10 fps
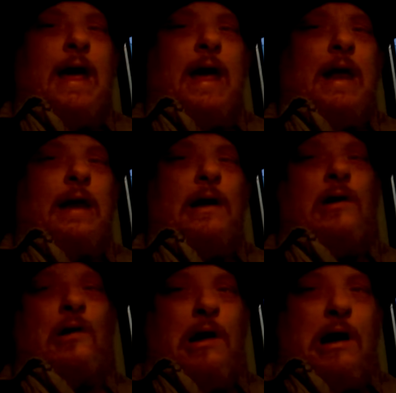and
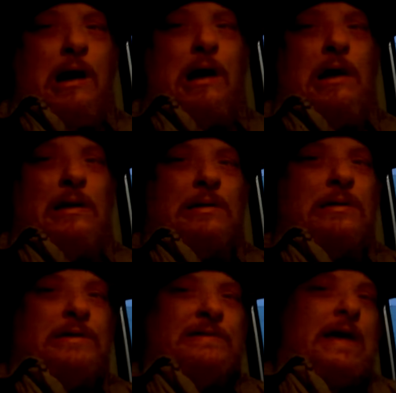crying
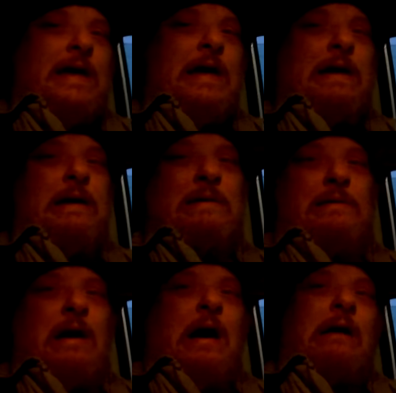because they
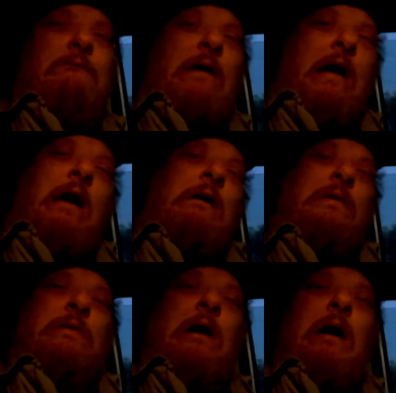ain't got a
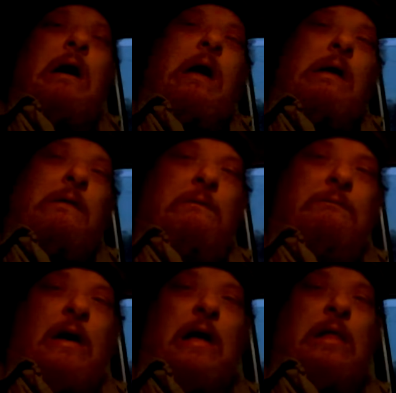Valentine on
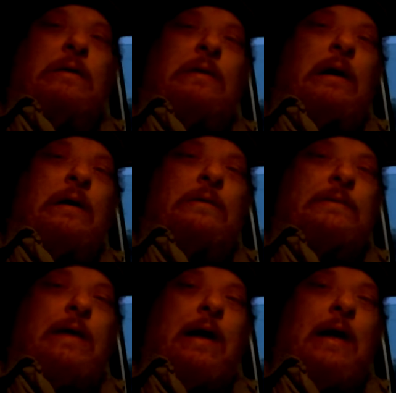
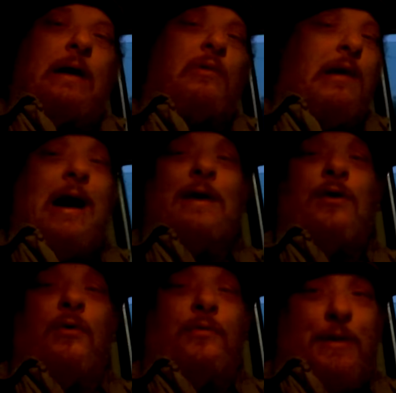Valentine's Day. Well, I
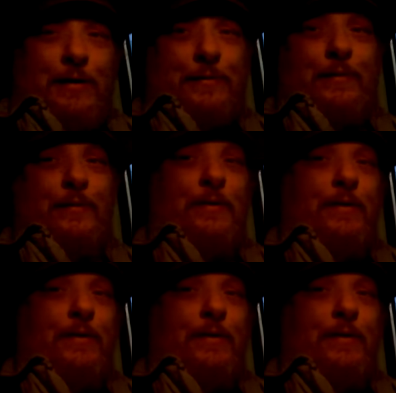don't either.